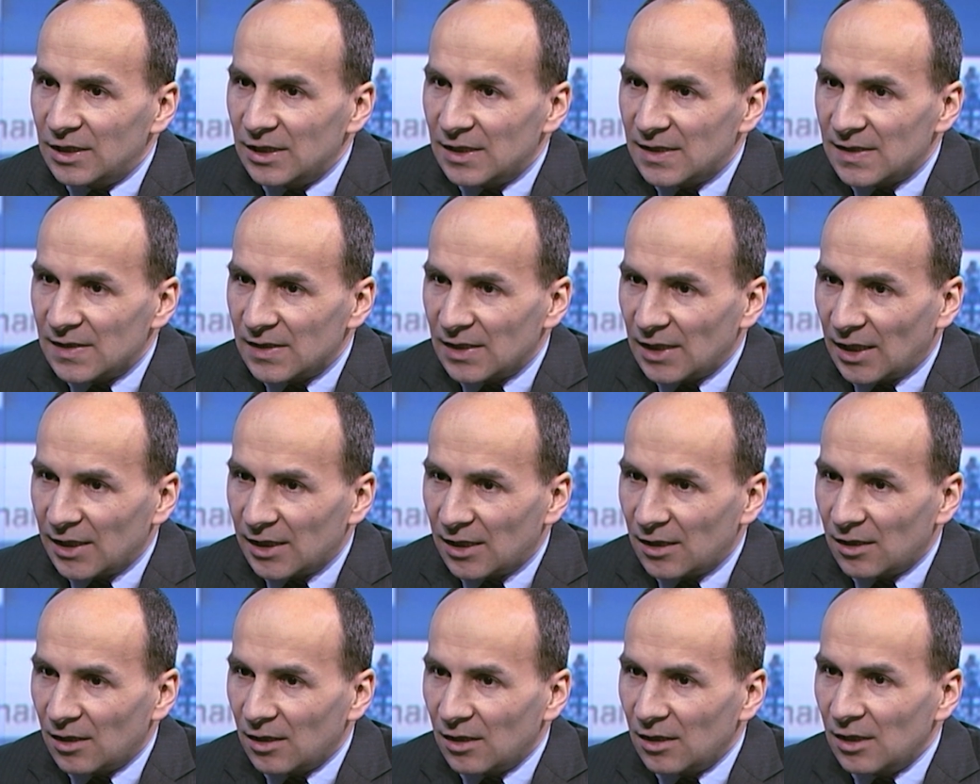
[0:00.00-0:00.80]
heat
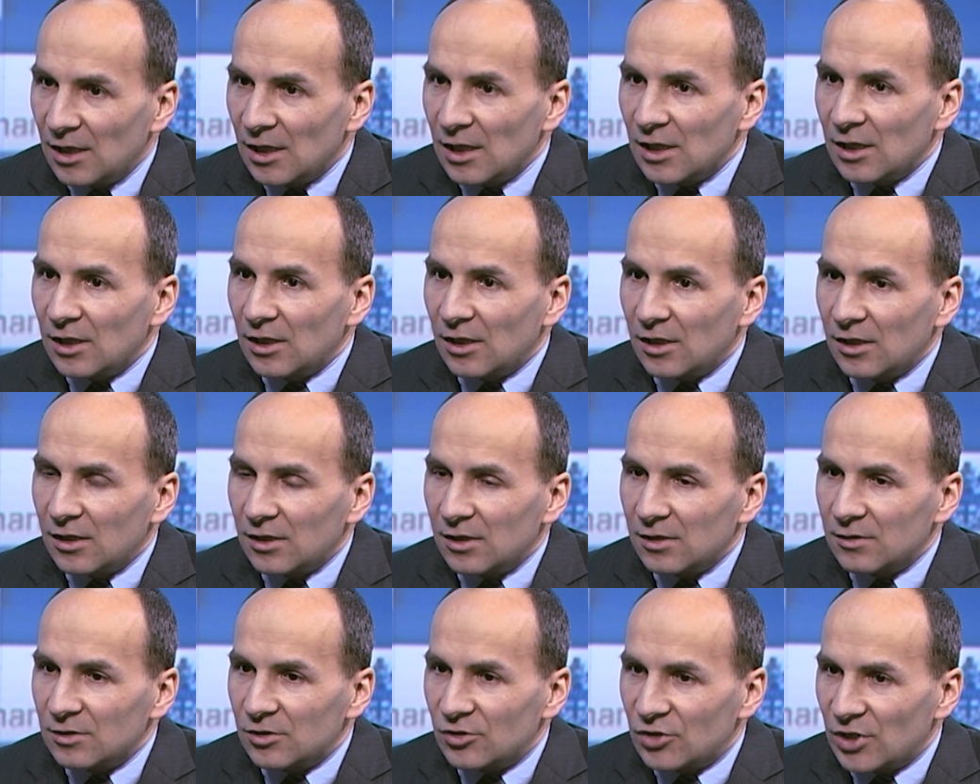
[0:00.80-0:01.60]
cycle
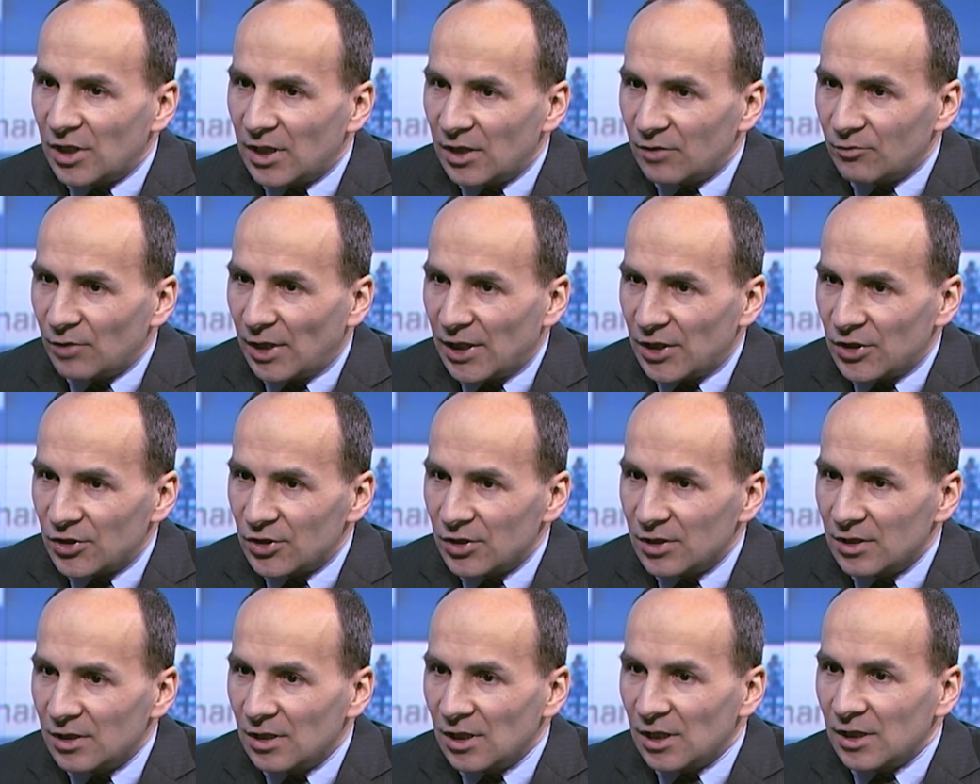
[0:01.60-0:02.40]

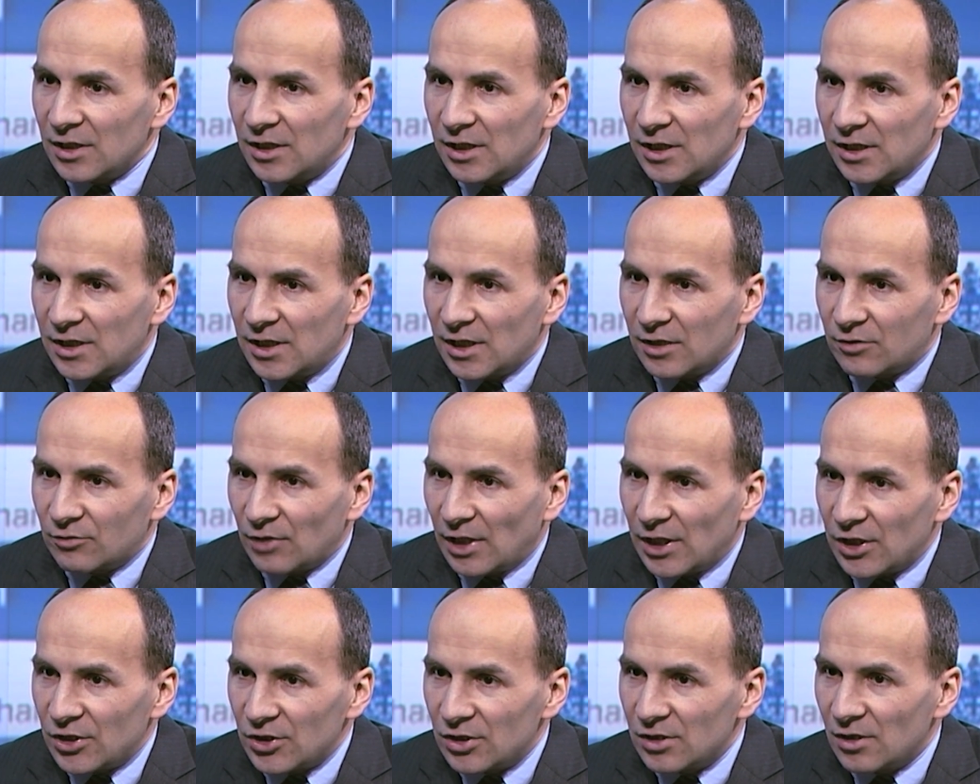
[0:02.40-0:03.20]
generation, the
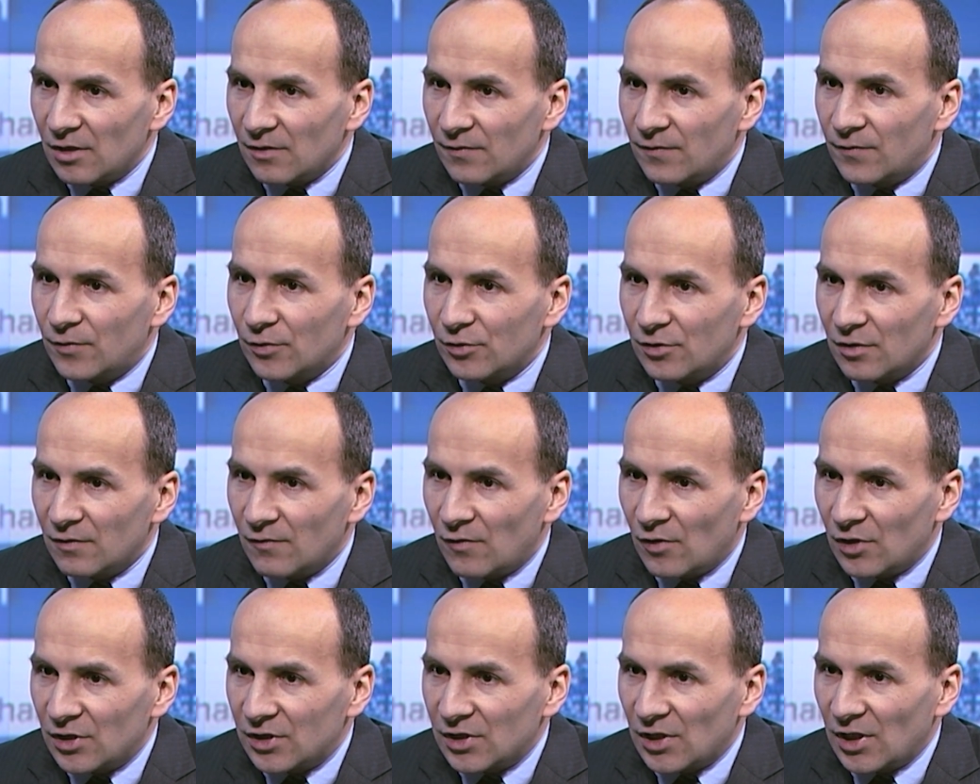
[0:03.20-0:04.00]
integration of
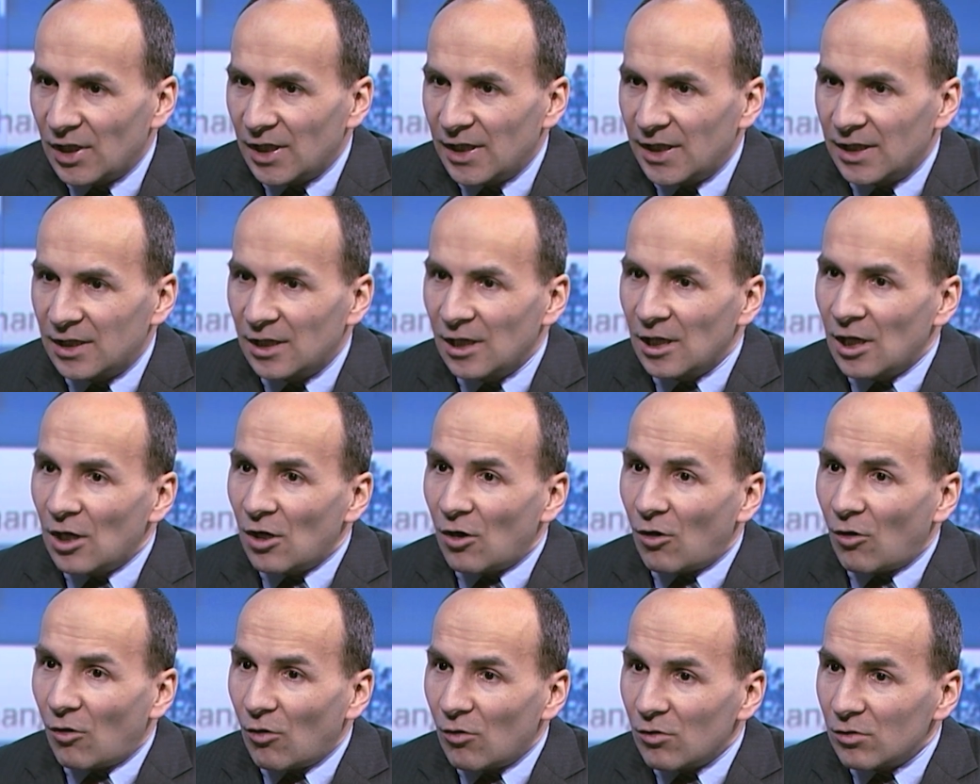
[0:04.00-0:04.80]
photovoltaic,
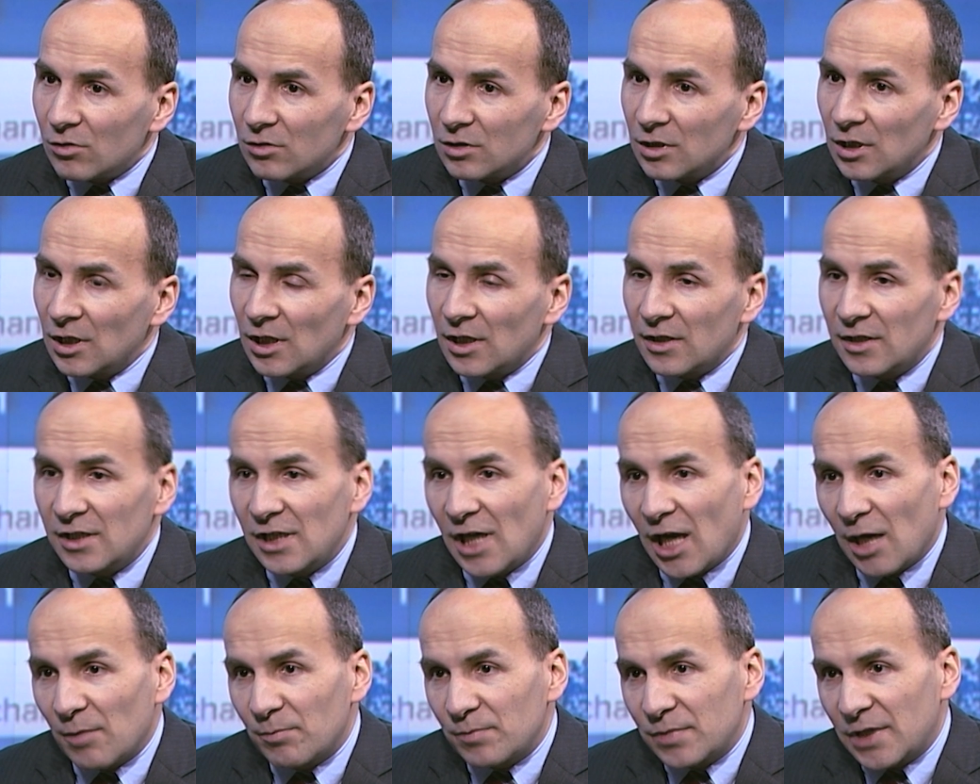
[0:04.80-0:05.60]
or
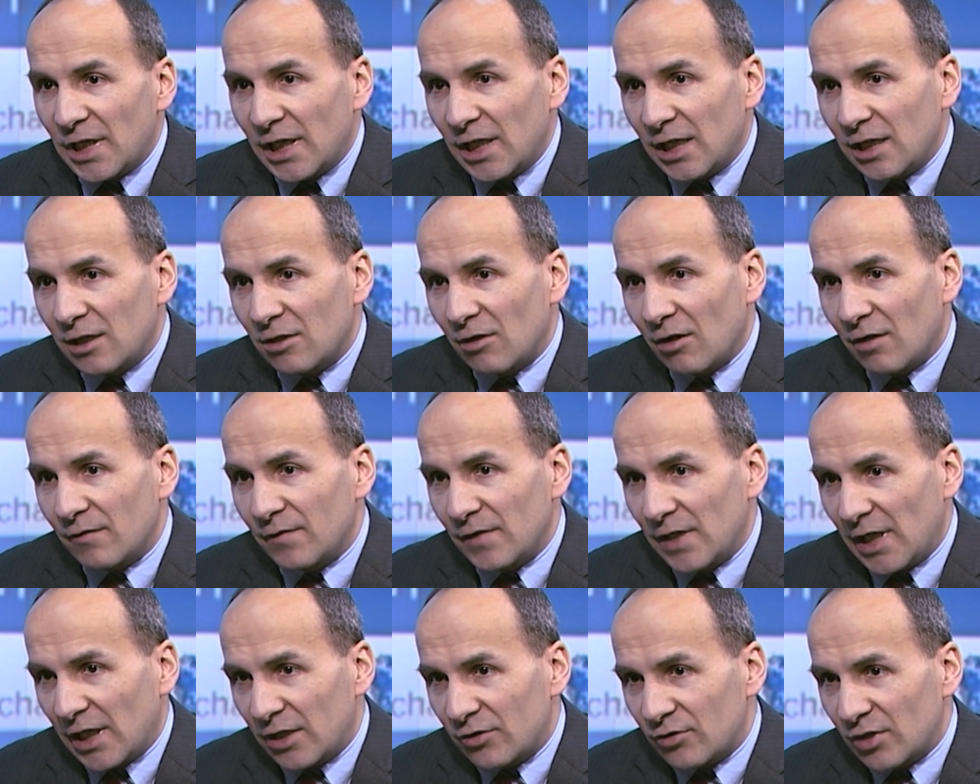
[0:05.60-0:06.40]
the uptake of
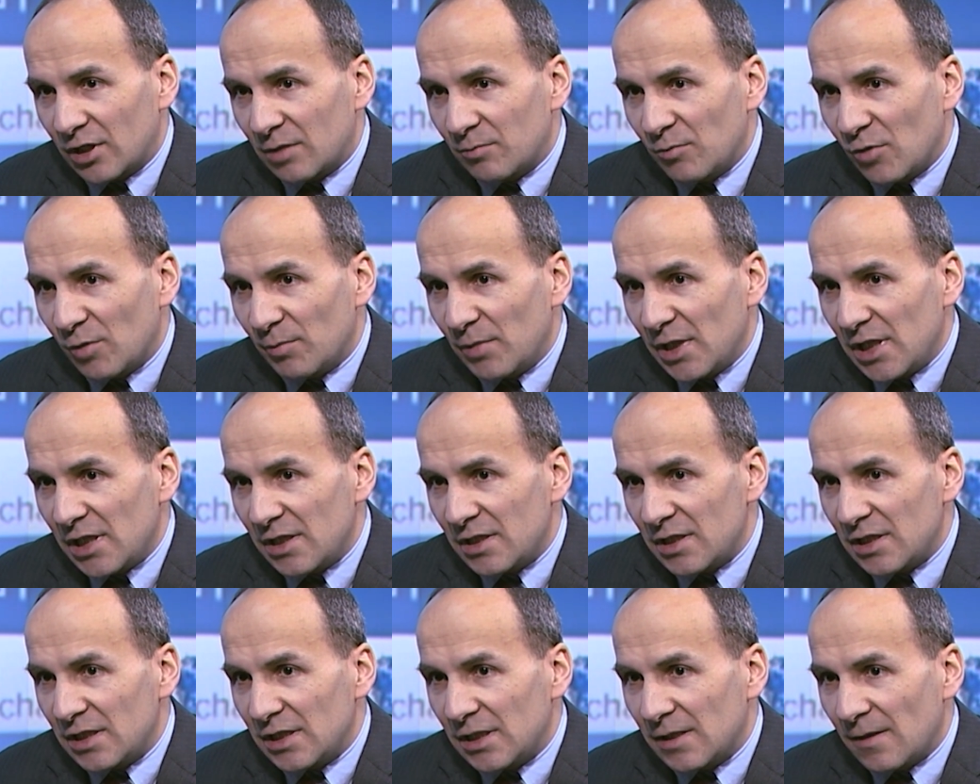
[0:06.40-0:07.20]
electric
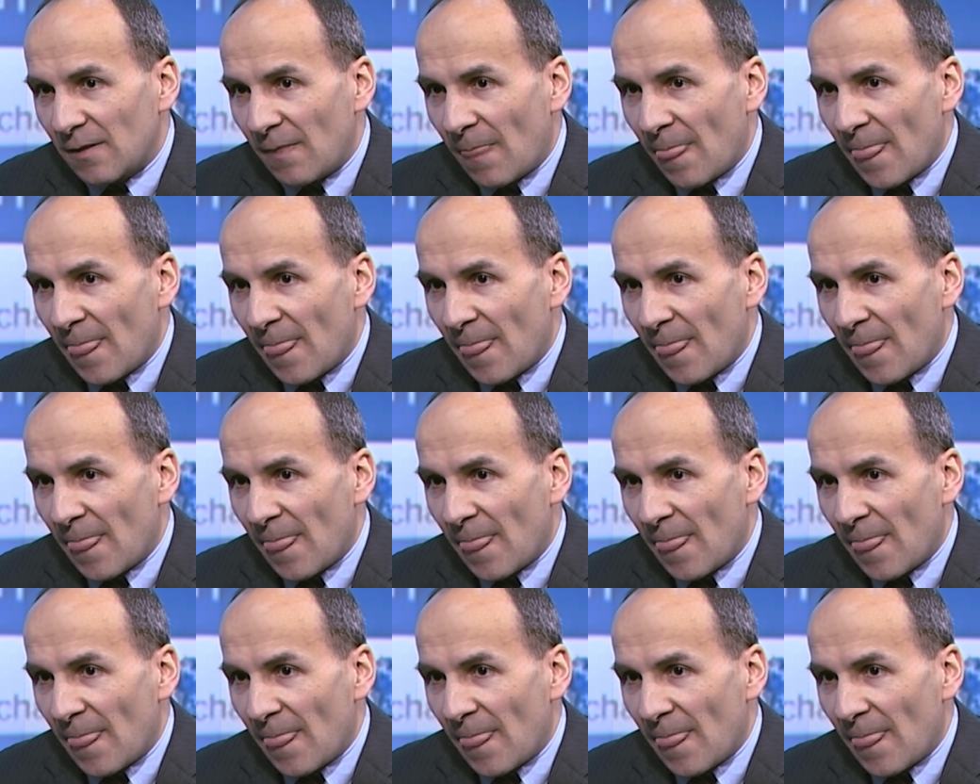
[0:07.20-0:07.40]
mobility.